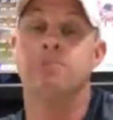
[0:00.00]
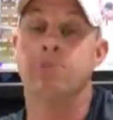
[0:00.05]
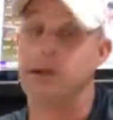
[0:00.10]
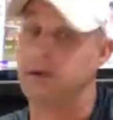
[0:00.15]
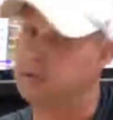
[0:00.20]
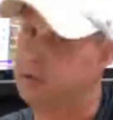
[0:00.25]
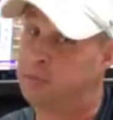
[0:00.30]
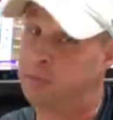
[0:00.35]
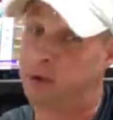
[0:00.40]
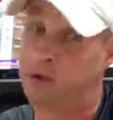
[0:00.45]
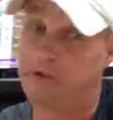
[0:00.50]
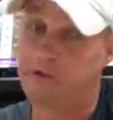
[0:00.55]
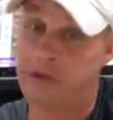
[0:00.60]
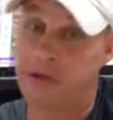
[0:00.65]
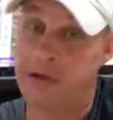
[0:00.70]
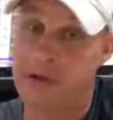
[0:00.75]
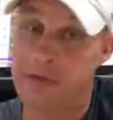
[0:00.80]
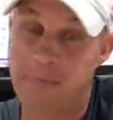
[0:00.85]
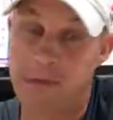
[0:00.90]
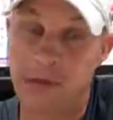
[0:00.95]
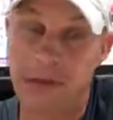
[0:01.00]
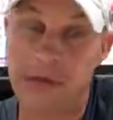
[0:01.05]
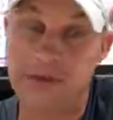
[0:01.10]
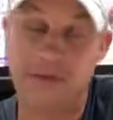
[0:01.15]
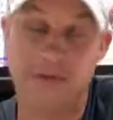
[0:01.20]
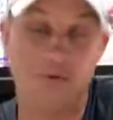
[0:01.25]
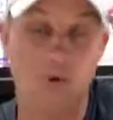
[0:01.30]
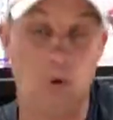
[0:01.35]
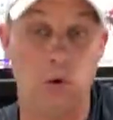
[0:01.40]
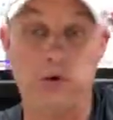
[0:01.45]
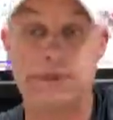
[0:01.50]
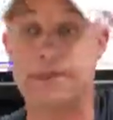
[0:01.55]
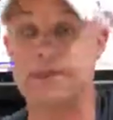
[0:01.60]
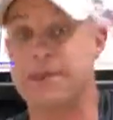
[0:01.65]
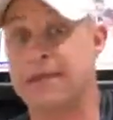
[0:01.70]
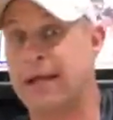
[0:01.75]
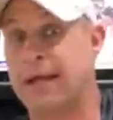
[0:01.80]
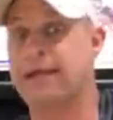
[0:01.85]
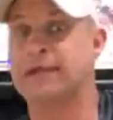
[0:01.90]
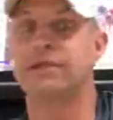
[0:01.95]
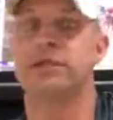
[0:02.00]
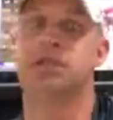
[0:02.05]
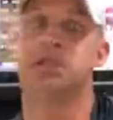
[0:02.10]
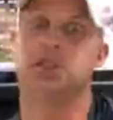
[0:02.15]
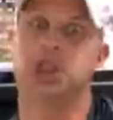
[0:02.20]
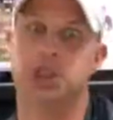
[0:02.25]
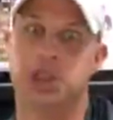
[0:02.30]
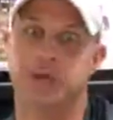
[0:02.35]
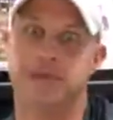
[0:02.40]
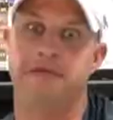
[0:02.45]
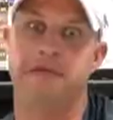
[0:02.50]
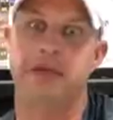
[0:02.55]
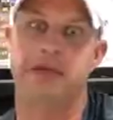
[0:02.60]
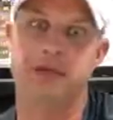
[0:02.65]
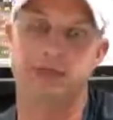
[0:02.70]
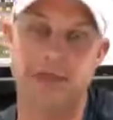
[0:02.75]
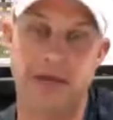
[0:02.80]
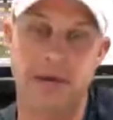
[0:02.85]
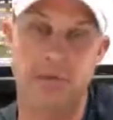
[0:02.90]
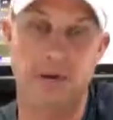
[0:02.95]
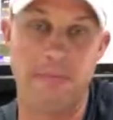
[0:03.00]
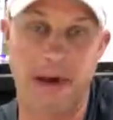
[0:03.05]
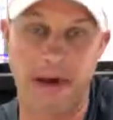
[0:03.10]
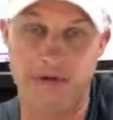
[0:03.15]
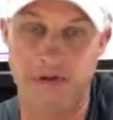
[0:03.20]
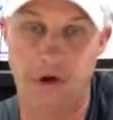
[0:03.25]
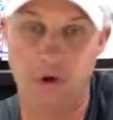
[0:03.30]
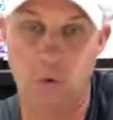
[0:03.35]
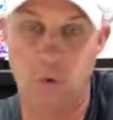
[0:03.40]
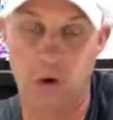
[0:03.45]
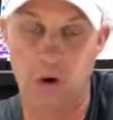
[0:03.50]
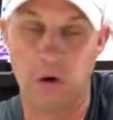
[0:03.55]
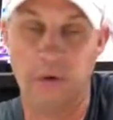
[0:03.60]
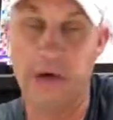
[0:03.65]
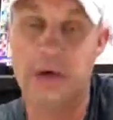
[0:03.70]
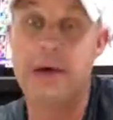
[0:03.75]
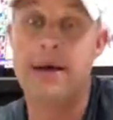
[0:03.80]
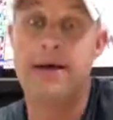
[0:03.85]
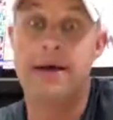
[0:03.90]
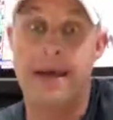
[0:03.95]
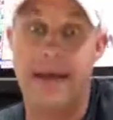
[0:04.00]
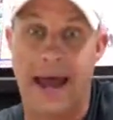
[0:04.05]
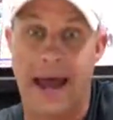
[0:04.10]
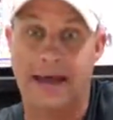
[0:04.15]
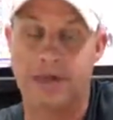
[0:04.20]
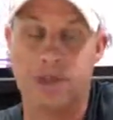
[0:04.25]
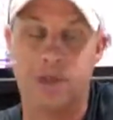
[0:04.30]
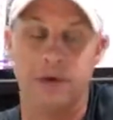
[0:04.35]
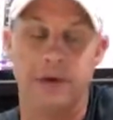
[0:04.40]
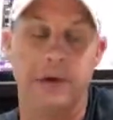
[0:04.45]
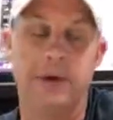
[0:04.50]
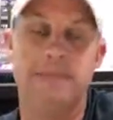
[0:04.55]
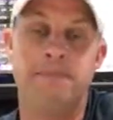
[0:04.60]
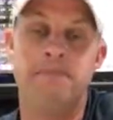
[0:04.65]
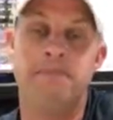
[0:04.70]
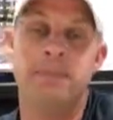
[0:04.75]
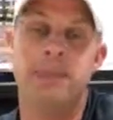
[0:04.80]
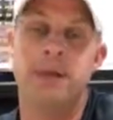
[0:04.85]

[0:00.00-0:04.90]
But it was perfectly placed, of course, in today's shifting sabermetric world, naturally.